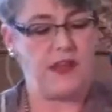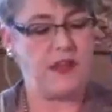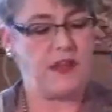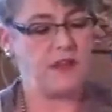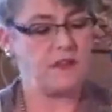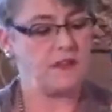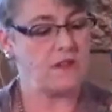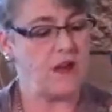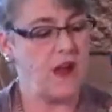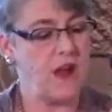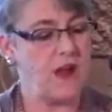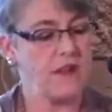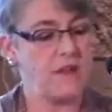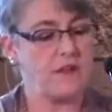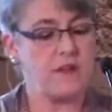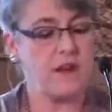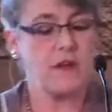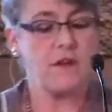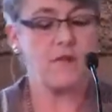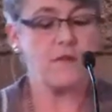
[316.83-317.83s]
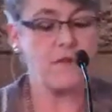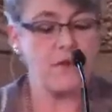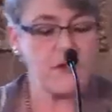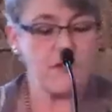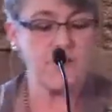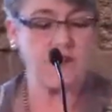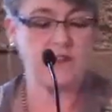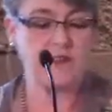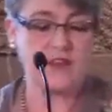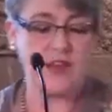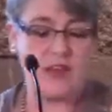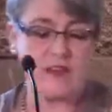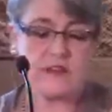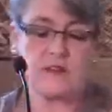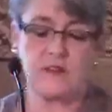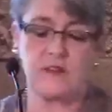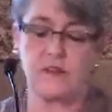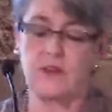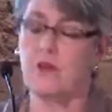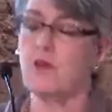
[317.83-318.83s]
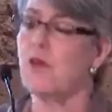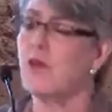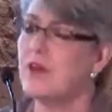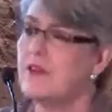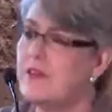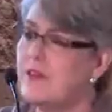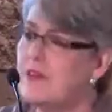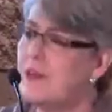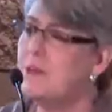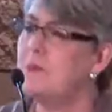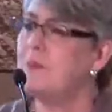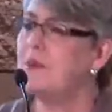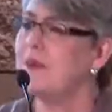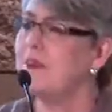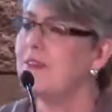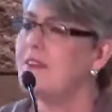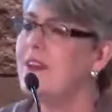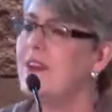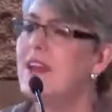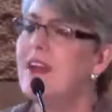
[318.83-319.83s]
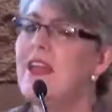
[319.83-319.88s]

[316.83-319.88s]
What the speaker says: is not further tested or deepened,